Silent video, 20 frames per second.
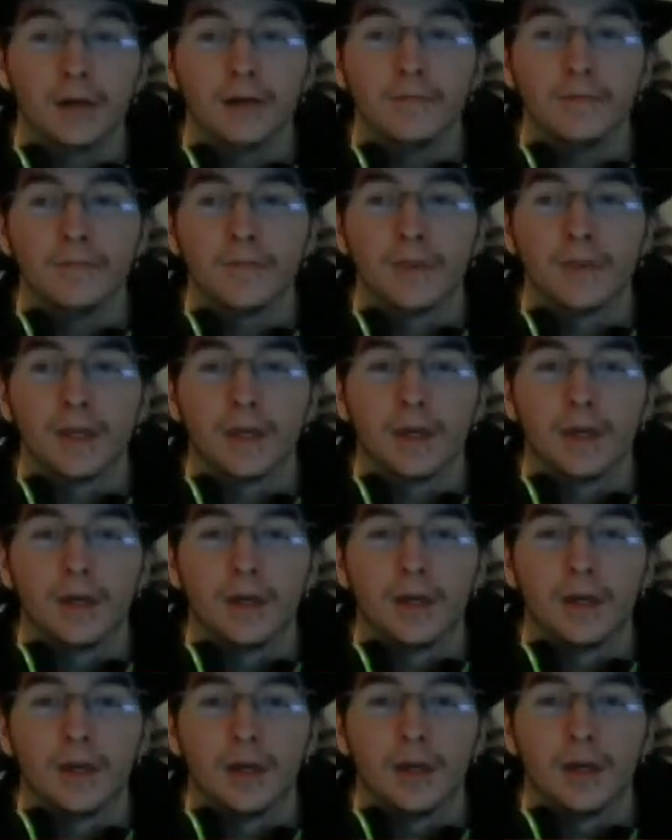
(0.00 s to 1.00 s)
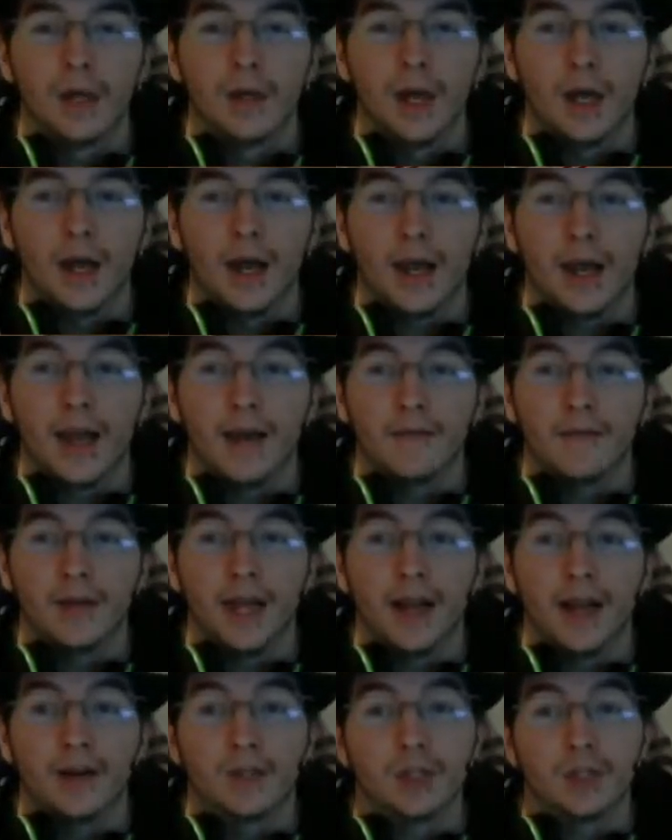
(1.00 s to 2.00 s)
here, I
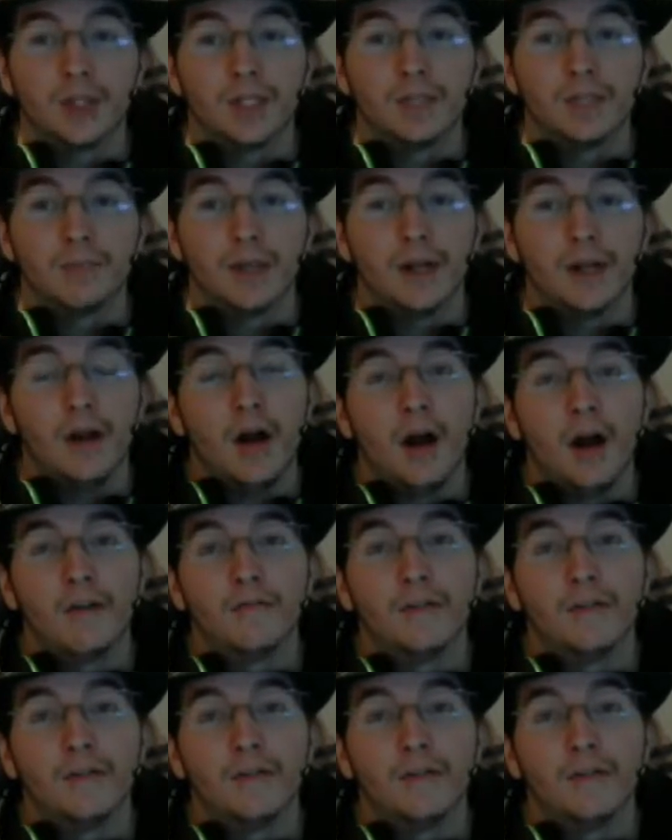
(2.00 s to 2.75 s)
have it actually split